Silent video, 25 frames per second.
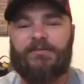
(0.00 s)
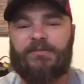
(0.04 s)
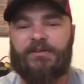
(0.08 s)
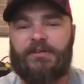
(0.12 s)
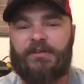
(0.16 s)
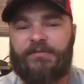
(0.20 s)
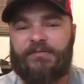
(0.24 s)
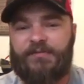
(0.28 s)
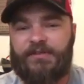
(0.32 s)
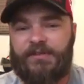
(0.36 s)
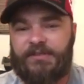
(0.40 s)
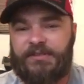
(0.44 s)

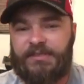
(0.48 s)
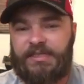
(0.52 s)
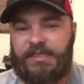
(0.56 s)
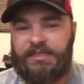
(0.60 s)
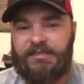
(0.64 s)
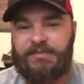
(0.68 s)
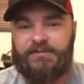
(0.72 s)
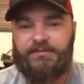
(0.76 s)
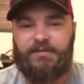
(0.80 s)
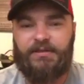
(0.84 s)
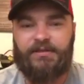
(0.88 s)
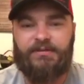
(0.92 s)
Trigger feels like
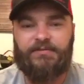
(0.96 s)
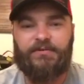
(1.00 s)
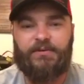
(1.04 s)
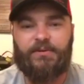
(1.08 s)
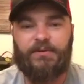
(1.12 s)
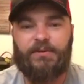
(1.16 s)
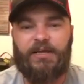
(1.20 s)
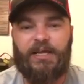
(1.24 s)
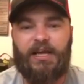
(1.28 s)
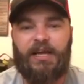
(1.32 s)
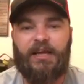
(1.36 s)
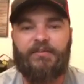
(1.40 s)
it's around
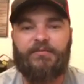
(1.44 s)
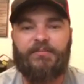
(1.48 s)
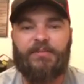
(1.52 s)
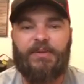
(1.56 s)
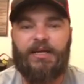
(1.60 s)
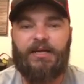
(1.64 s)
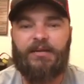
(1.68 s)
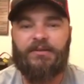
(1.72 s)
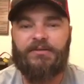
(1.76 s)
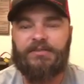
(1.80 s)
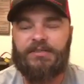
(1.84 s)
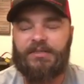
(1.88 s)
4.5
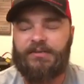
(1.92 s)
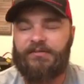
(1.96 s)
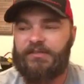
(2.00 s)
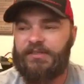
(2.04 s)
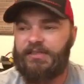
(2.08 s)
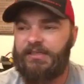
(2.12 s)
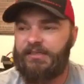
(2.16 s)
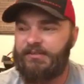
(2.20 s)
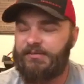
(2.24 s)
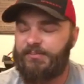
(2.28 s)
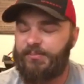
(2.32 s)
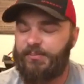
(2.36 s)
pounds.
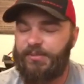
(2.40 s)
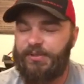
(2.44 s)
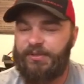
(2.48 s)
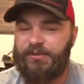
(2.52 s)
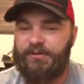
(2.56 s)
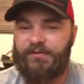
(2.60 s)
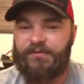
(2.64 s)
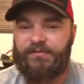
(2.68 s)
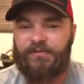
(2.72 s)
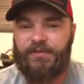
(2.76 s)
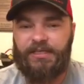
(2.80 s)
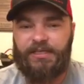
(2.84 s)
Everything's
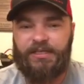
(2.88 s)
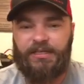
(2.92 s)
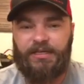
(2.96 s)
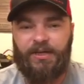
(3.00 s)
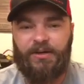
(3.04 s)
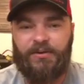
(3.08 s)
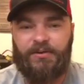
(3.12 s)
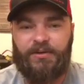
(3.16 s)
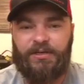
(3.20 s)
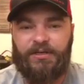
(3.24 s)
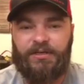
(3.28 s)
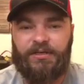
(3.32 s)
beautifully
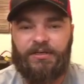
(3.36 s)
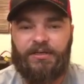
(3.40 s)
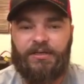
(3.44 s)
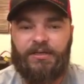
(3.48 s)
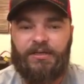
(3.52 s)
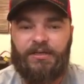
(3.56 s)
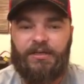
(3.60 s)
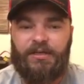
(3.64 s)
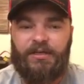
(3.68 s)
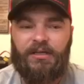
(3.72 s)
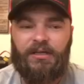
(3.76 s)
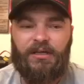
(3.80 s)
coated.
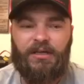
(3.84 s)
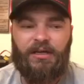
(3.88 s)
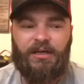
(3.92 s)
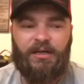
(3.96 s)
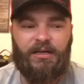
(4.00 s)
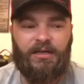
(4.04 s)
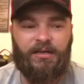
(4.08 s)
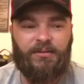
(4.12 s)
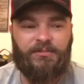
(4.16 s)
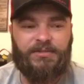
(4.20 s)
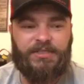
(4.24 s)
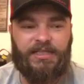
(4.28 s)

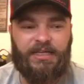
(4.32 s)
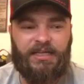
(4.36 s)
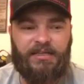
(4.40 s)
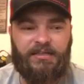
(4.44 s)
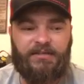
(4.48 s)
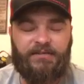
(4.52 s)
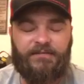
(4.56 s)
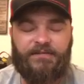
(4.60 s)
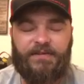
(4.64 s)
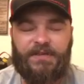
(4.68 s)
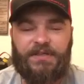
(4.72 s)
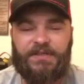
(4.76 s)
To
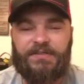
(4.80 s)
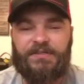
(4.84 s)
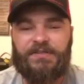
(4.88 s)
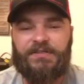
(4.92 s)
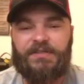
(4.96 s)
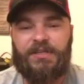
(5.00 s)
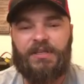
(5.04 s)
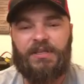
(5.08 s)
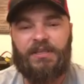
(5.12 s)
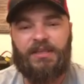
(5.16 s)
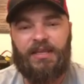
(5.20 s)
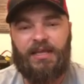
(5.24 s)
get the
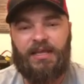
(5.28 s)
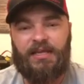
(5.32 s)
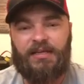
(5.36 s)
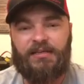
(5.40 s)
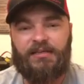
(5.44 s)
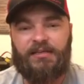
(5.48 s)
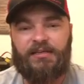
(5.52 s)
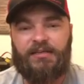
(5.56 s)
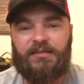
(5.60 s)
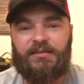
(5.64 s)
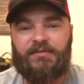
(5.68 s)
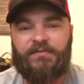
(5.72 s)
features on
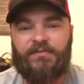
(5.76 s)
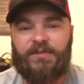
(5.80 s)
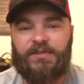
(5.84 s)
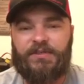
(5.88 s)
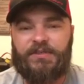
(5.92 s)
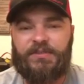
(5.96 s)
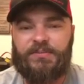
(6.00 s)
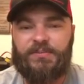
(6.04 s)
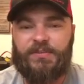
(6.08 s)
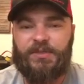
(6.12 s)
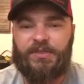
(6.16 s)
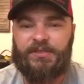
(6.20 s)
that gun
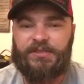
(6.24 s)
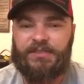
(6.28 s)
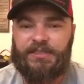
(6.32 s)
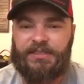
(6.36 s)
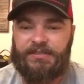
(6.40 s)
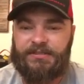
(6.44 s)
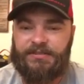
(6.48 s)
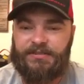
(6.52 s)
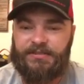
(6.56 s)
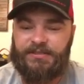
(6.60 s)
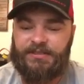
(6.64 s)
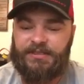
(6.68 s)
versus
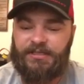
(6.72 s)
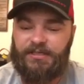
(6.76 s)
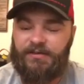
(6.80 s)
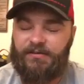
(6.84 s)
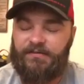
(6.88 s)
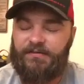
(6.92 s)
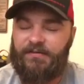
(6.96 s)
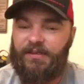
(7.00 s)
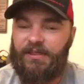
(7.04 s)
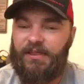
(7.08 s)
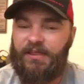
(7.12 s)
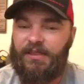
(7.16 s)
building it
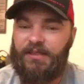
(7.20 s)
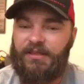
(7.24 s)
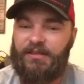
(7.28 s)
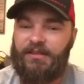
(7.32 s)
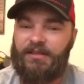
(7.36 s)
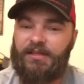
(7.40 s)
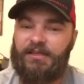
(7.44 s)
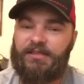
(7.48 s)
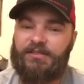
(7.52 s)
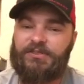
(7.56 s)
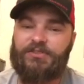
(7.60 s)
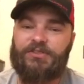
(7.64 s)
yourself,
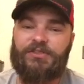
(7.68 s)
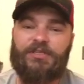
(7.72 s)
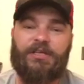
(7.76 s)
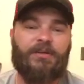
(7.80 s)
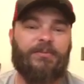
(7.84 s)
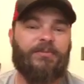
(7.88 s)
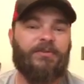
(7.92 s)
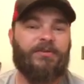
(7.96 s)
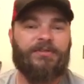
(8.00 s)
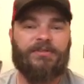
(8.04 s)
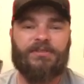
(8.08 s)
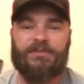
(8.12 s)
it's
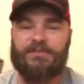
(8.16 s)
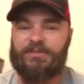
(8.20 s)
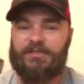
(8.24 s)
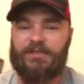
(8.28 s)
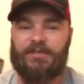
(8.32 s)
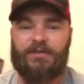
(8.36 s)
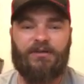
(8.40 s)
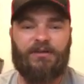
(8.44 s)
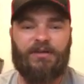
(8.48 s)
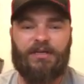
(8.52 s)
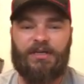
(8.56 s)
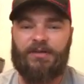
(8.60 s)
cheaper just
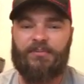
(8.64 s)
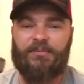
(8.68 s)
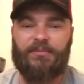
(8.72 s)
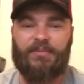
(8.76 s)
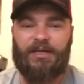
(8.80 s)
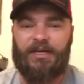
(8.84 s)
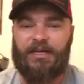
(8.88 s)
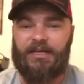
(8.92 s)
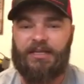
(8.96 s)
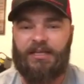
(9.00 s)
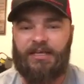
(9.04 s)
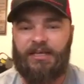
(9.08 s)
to go ahead and
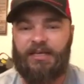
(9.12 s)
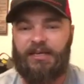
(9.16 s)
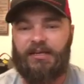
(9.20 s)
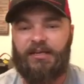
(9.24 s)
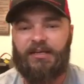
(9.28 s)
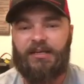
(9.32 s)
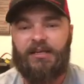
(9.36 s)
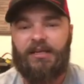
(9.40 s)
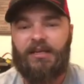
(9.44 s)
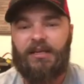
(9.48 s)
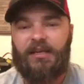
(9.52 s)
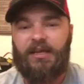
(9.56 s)
buy
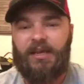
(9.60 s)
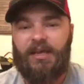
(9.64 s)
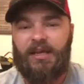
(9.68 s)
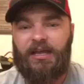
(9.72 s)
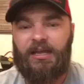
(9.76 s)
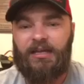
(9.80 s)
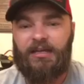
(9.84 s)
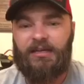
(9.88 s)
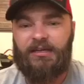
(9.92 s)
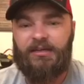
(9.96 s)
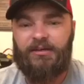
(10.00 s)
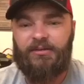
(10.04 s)
that.
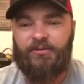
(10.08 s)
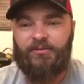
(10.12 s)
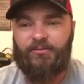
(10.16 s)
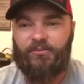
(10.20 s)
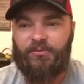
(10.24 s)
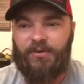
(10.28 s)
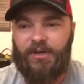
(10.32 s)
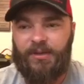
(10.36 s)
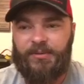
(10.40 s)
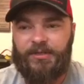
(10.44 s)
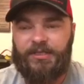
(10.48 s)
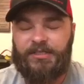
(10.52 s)
And
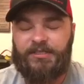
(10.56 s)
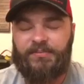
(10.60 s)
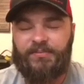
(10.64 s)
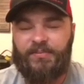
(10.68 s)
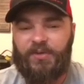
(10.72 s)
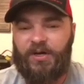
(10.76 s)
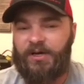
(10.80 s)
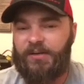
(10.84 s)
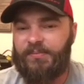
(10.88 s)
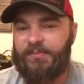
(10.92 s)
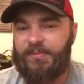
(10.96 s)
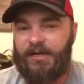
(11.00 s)
Remington
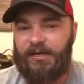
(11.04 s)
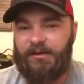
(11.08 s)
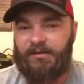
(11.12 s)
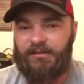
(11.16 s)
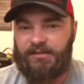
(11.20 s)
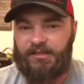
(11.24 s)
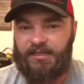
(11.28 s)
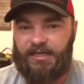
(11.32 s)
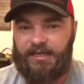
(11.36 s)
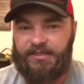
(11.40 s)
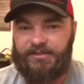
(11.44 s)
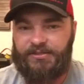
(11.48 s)
bought
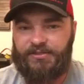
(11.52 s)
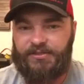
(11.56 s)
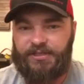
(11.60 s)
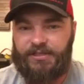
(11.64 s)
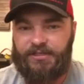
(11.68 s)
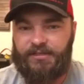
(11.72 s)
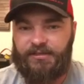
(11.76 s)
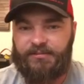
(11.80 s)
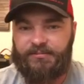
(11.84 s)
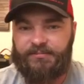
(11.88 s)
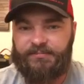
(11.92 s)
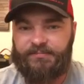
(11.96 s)
Para last
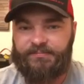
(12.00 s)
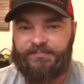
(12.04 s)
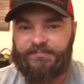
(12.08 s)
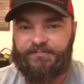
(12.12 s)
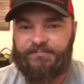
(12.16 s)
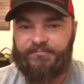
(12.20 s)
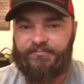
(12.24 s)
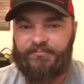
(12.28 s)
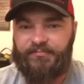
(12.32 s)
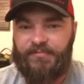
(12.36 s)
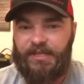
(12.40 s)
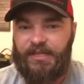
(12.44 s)
year.
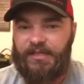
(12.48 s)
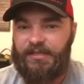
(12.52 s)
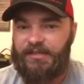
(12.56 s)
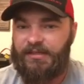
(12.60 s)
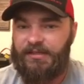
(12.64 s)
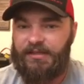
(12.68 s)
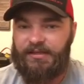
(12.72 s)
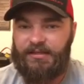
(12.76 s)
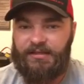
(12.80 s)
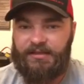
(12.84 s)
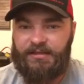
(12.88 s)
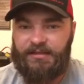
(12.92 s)

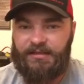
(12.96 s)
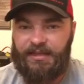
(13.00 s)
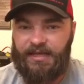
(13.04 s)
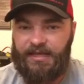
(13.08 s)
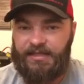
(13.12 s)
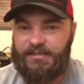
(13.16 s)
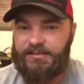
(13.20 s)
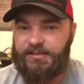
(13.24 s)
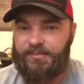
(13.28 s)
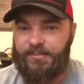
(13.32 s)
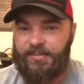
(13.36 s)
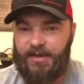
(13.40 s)

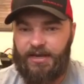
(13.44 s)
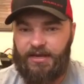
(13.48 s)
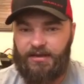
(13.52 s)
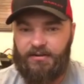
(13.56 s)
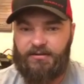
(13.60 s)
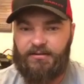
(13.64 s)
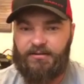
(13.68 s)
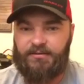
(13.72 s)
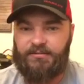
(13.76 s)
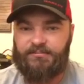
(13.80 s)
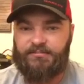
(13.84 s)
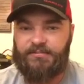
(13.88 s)
That's a
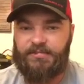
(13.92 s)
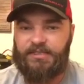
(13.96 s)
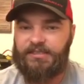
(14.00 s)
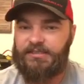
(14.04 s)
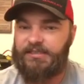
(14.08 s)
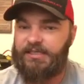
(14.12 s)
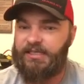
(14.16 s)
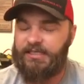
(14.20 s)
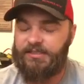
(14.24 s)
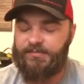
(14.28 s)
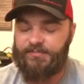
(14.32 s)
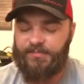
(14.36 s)
Para.
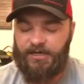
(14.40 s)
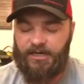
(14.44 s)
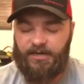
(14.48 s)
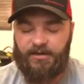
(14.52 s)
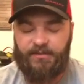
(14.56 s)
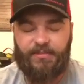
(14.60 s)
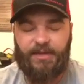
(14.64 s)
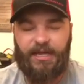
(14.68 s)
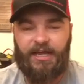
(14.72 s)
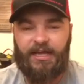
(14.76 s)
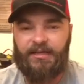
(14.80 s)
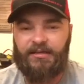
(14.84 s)
It takes
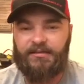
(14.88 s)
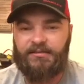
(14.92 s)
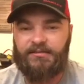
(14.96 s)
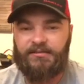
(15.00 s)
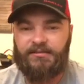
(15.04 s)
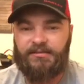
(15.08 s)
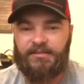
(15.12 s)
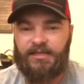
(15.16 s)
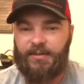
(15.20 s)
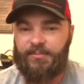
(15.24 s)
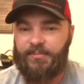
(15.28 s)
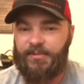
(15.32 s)
Para mags.
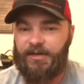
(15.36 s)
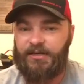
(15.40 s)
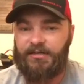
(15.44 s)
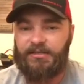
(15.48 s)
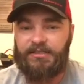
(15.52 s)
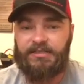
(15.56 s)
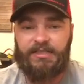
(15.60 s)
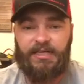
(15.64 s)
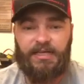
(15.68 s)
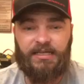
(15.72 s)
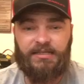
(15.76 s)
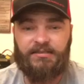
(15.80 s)
It's got
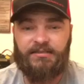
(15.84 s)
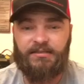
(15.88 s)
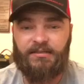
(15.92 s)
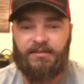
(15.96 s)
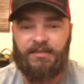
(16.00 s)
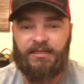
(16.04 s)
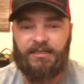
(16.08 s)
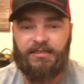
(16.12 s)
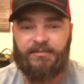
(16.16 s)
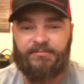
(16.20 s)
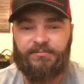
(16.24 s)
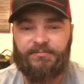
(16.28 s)
Para sights
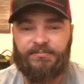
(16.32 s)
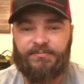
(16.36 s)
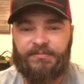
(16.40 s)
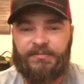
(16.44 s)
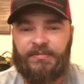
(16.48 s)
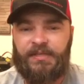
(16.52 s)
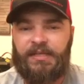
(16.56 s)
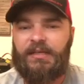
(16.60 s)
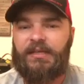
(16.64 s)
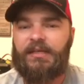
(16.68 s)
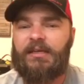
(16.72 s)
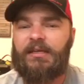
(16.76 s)
on it.
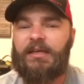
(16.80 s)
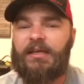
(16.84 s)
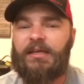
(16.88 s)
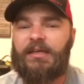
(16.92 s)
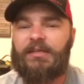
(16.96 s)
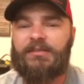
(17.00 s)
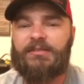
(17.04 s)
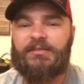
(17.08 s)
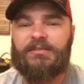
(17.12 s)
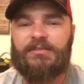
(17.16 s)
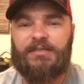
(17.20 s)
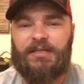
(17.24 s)

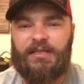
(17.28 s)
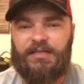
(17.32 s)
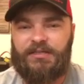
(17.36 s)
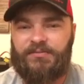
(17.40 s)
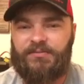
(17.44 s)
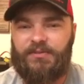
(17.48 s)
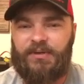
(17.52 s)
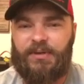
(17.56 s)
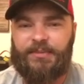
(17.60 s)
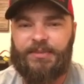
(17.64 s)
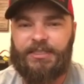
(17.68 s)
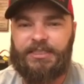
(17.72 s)
It just
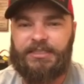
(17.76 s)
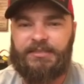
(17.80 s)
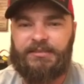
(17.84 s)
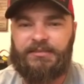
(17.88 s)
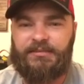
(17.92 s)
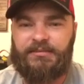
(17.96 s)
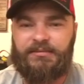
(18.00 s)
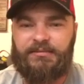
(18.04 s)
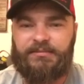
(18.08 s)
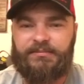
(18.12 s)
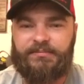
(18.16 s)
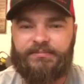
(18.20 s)
says
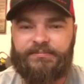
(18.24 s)
Remington.